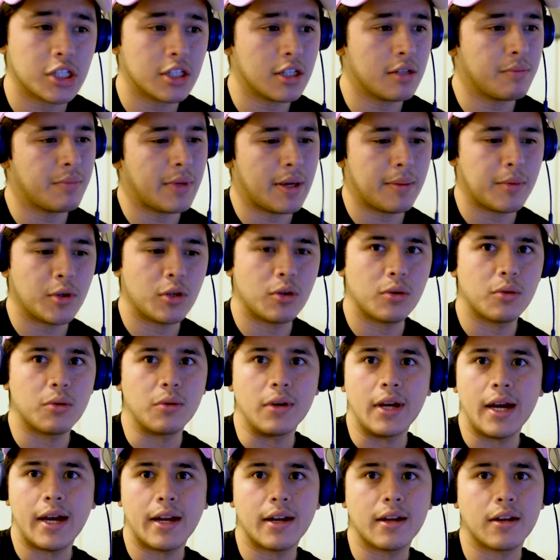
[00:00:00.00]
it, maybe you
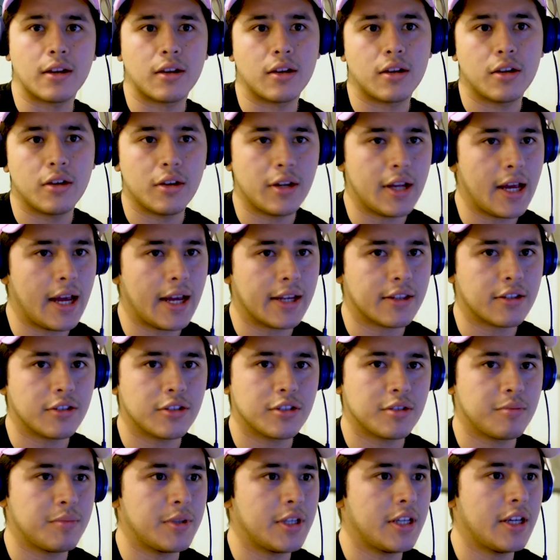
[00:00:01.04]
got a good actor
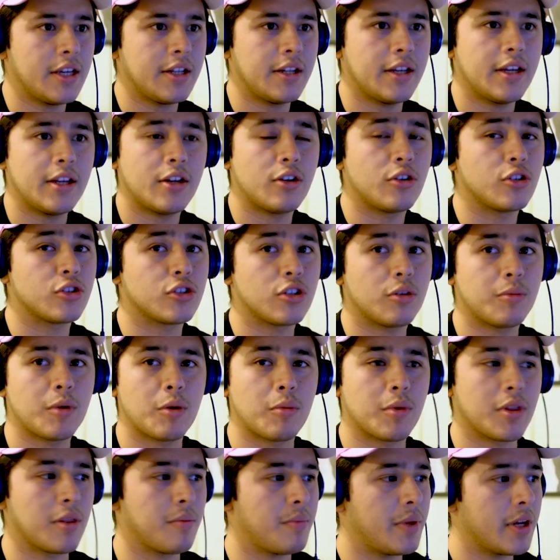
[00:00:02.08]
to be in it or someone
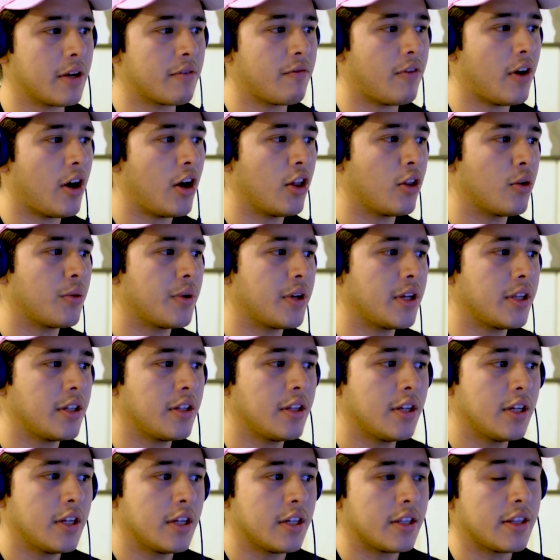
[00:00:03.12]
with a big following
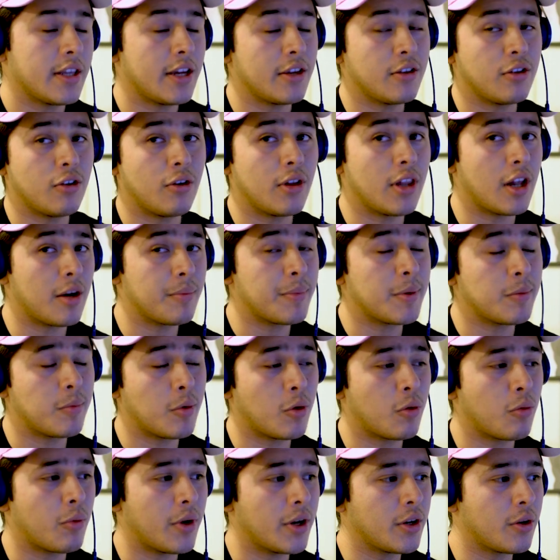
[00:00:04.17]
that you know a lot of people
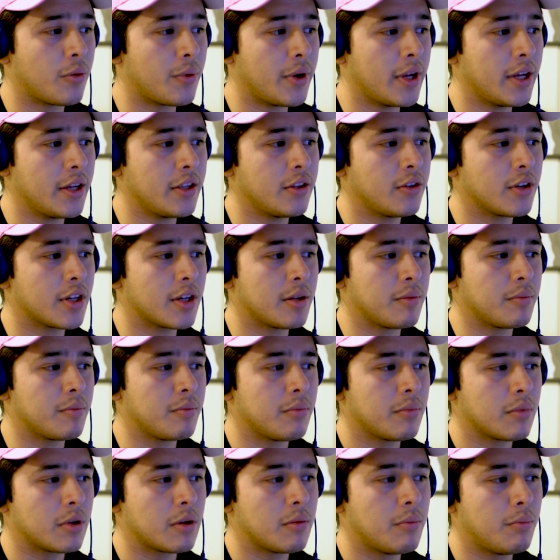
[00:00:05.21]
will want to rent, you can
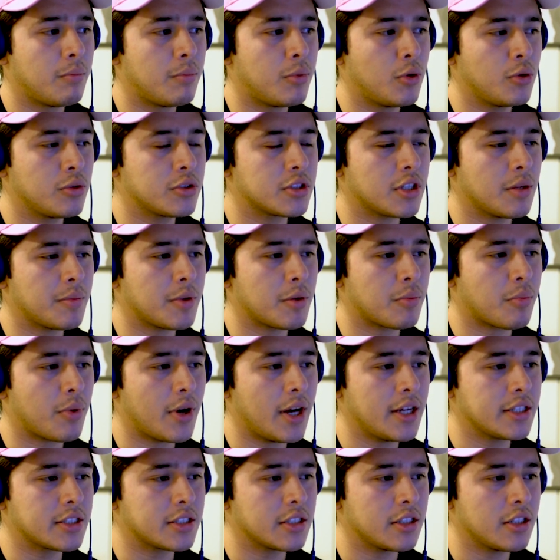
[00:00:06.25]
boost up the
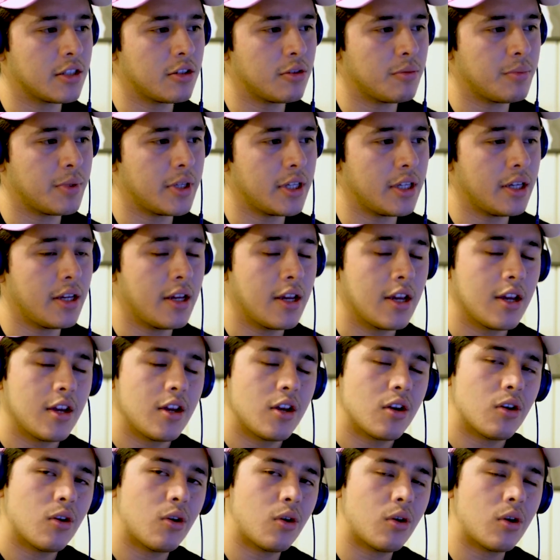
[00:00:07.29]
price a little bit.
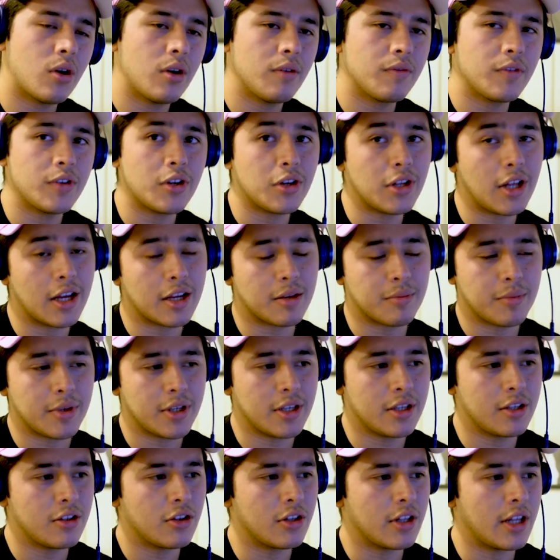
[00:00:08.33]
Or if you're like me,
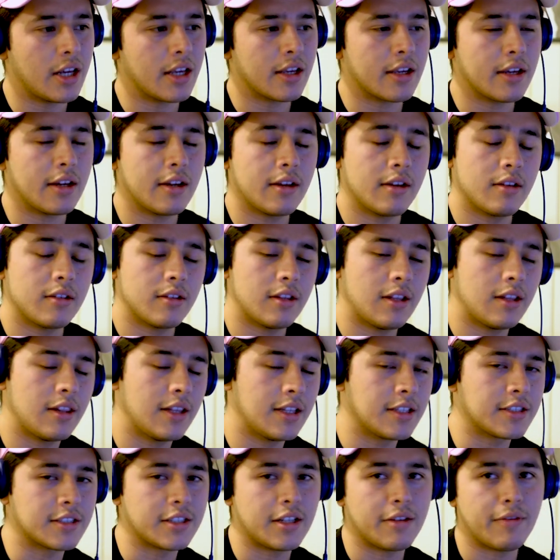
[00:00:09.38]
you're like,
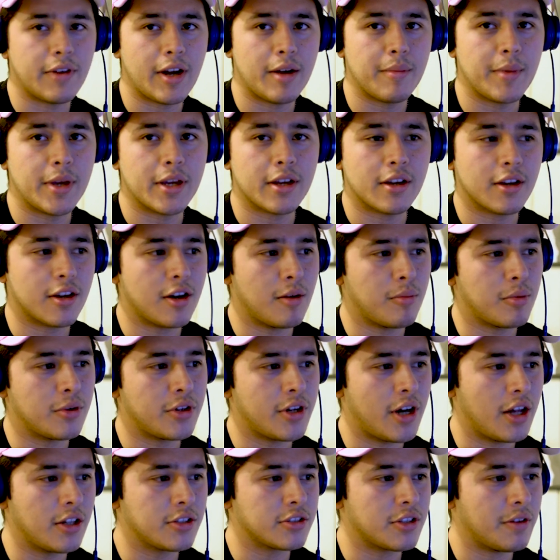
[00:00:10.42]
listen, if I make a couple
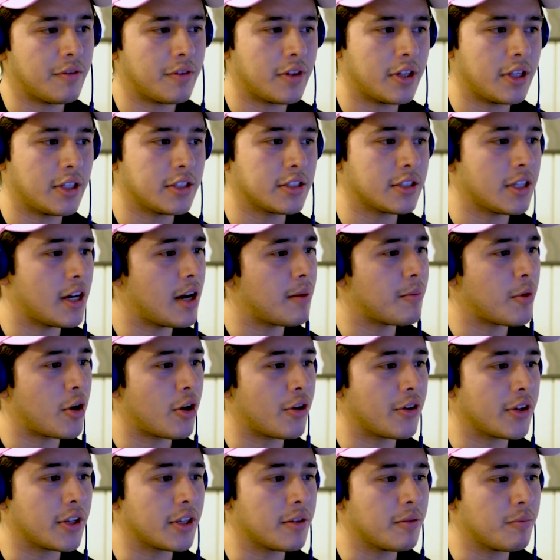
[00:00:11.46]
dollars off this, I'm
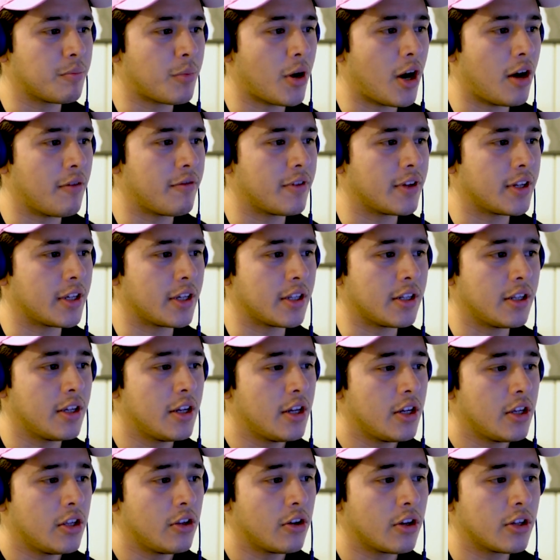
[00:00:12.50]
already profiting.
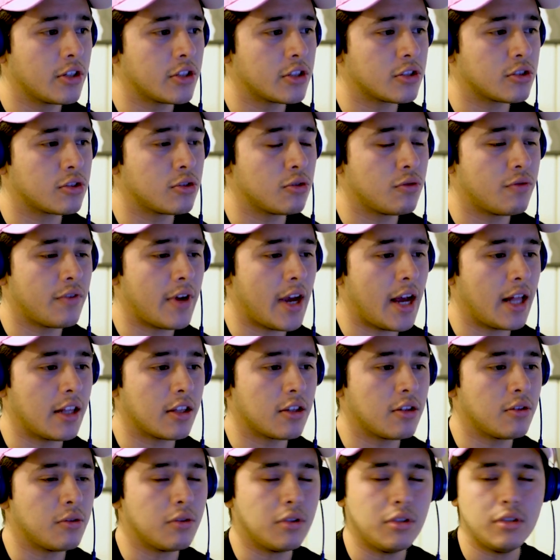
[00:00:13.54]
You can just do
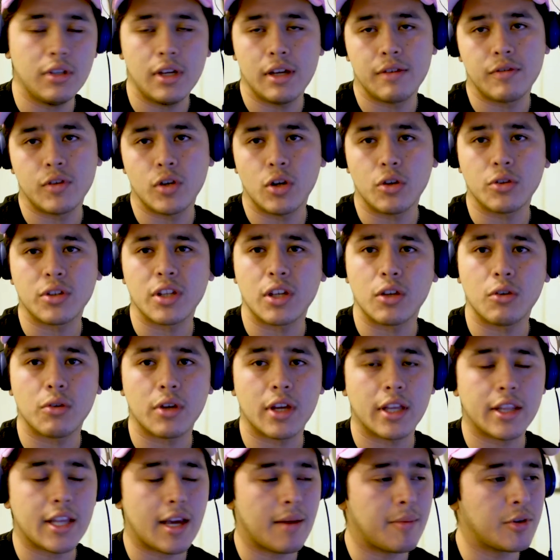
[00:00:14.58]
value if you don't think you'll
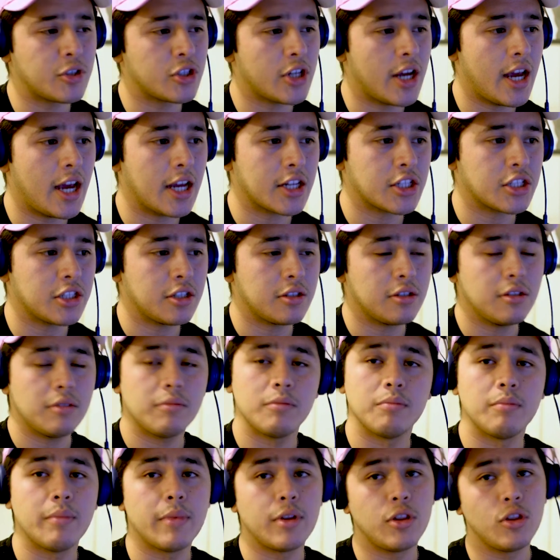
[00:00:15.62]
get that much action,
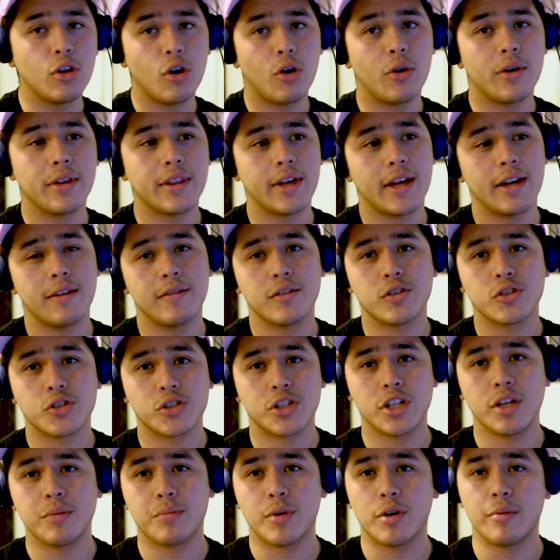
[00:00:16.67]
knowing that if it's
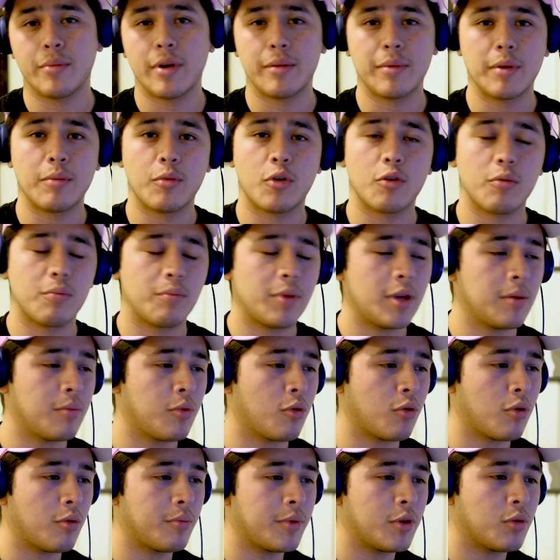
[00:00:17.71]
cheaper, maybe more people
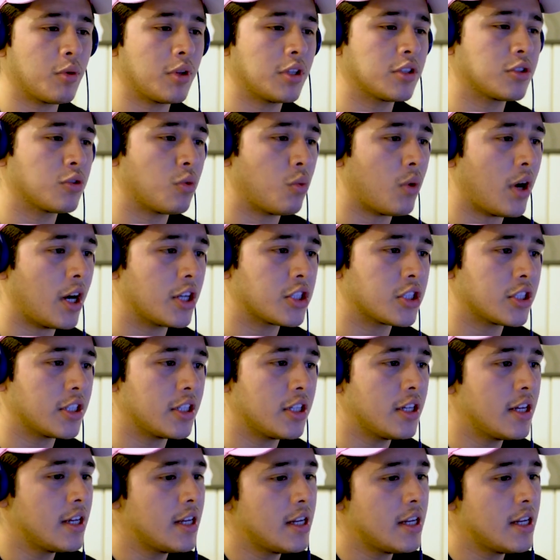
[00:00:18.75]
will be willing to watch it.